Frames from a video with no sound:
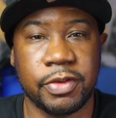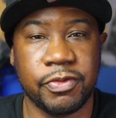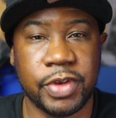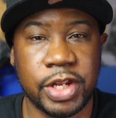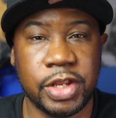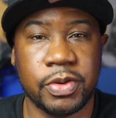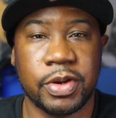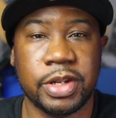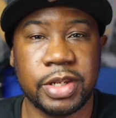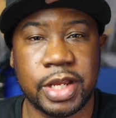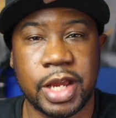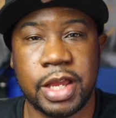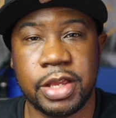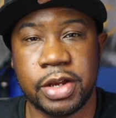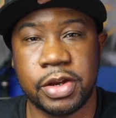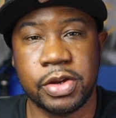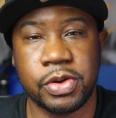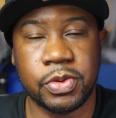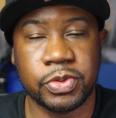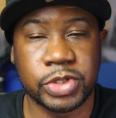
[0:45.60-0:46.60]
a video on that.
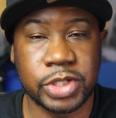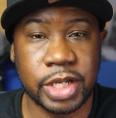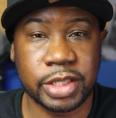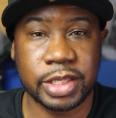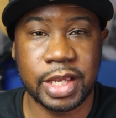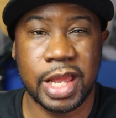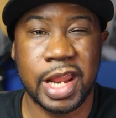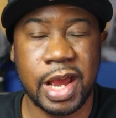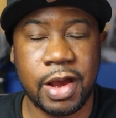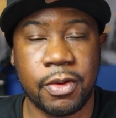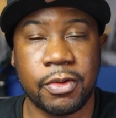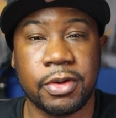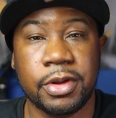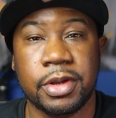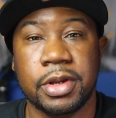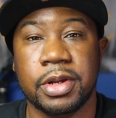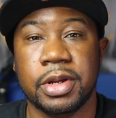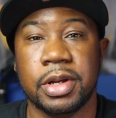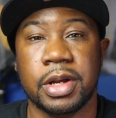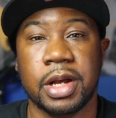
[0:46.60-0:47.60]
You can go check that out.
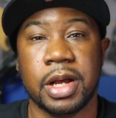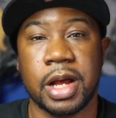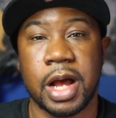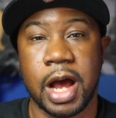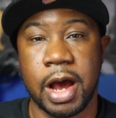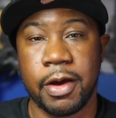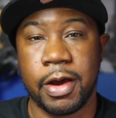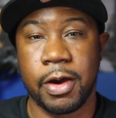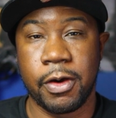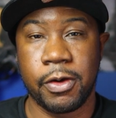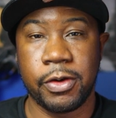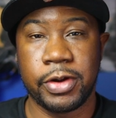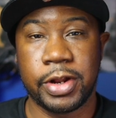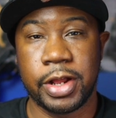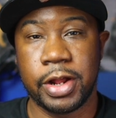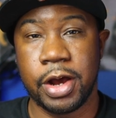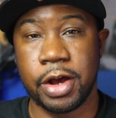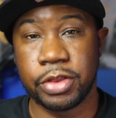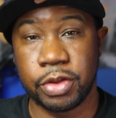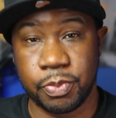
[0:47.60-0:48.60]
I heard
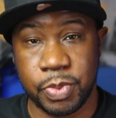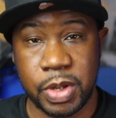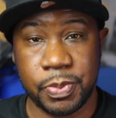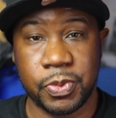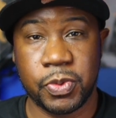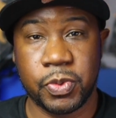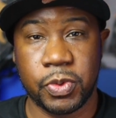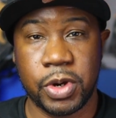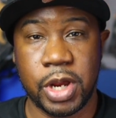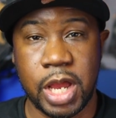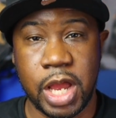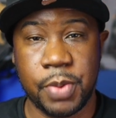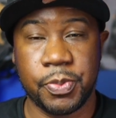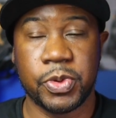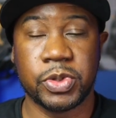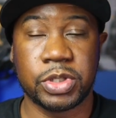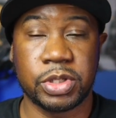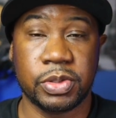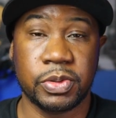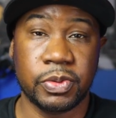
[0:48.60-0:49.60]
that other people were
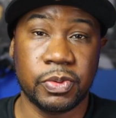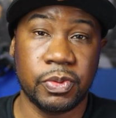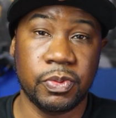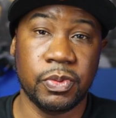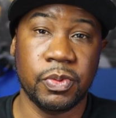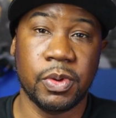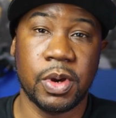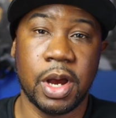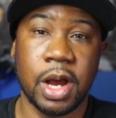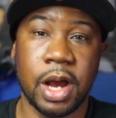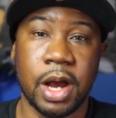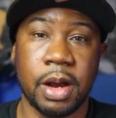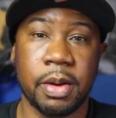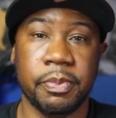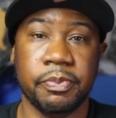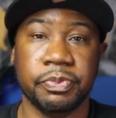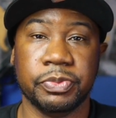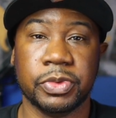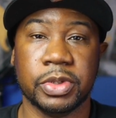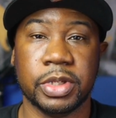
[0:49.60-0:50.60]
able
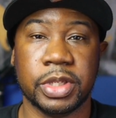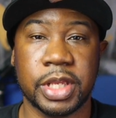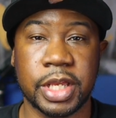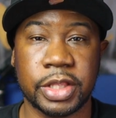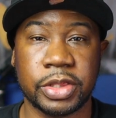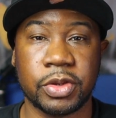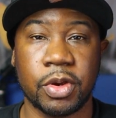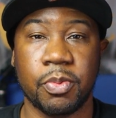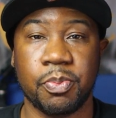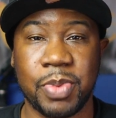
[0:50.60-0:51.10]
to get their